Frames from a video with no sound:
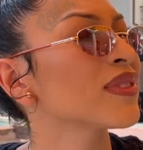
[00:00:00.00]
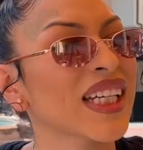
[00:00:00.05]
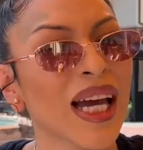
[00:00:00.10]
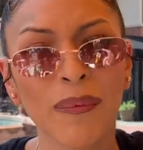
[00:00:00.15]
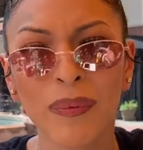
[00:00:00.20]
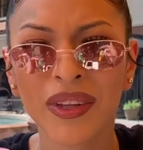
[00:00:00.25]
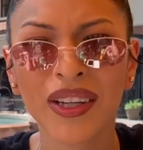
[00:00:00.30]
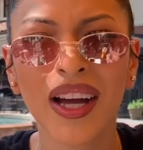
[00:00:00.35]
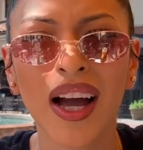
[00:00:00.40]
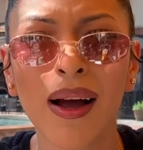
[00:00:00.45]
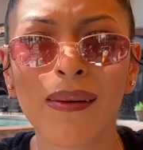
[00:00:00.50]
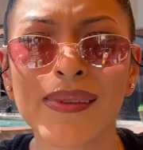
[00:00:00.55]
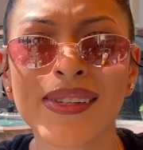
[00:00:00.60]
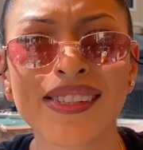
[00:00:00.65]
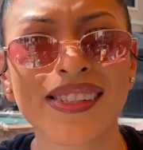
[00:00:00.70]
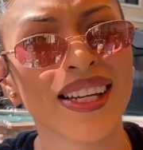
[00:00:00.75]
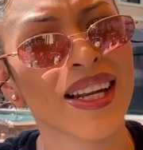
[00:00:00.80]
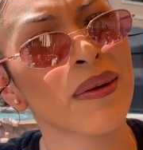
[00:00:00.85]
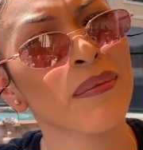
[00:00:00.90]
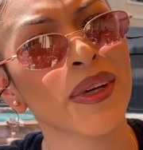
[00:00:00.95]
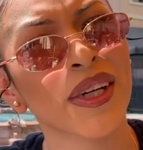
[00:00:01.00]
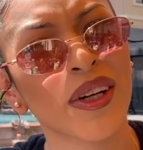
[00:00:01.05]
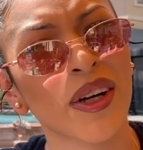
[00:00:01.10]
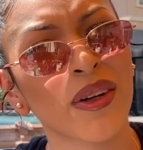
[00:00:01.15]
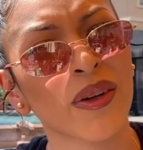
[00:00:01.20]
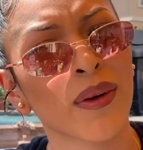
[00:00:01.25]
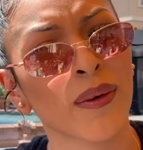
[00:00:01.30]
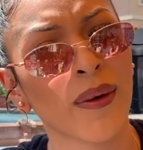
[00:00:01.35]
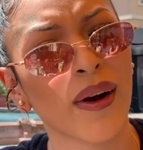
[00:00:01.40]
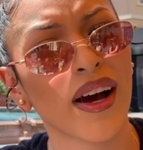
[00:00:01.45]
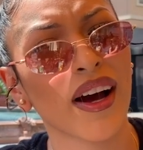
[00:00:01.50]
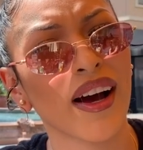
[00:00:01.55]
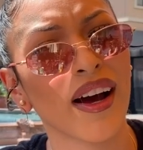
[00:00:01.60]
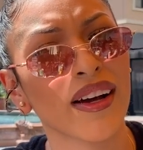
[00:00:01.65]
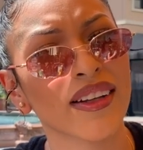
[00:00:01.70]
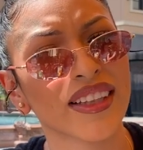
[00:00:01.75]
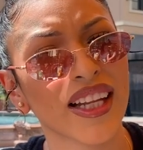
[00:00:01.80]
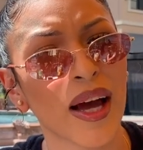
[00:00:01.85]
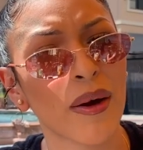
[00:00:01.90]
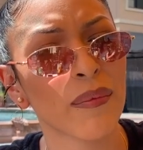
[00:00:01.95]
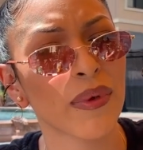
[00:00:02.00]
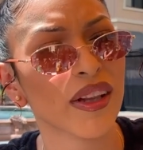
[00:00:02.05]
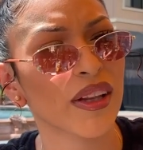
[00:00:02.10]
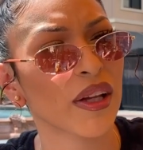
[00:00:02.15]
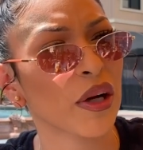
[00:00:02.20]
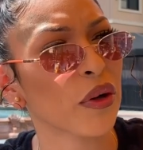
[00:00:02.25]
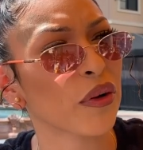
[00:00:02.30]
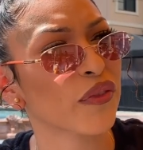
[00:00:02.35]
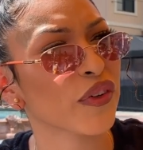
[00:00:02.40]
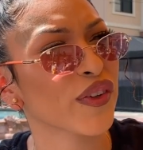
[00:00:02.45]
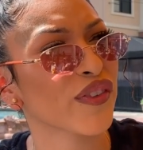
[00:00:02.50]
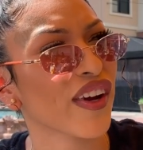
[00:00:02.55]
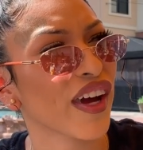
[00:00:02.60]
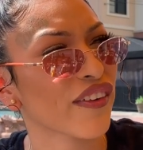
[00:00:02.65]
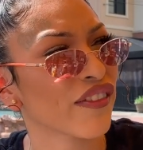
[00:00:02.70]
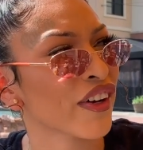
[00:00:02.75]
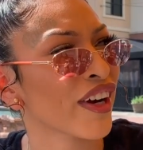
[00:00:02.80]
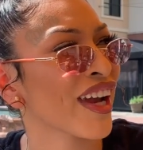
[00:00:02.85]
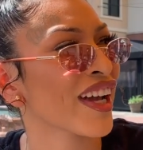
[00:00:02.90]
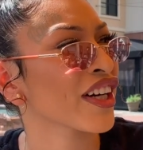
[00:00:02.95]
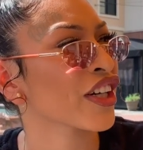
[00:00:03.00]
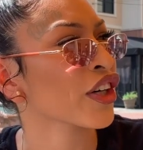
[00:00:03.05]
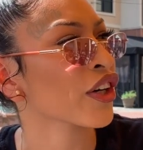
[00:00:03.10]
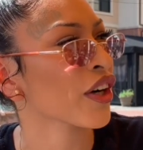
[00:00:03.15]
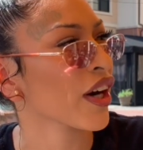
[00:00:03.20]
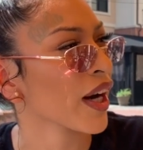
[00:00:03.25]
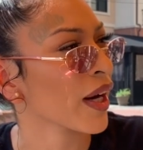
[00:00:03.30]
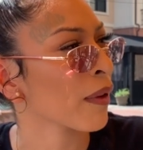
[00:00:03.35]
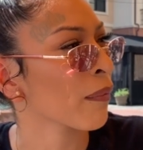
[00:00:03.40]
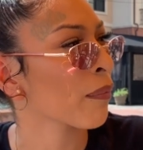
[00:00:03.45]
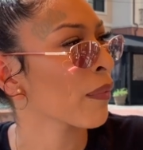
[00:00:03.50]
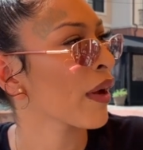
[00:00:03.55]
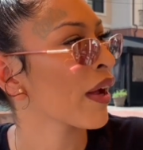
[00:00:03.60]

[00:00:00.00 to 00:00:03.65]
type in the comments and let me know down below if you've ever ate a crepe.